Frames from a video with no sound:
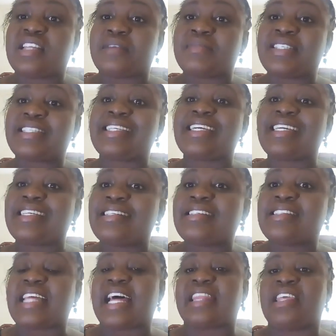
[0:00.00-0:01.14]
them
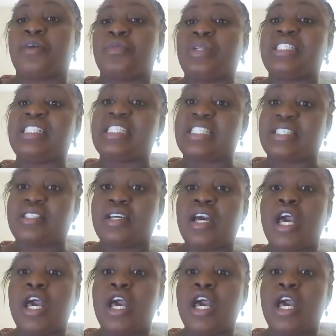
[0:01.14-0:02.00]
skills that they will need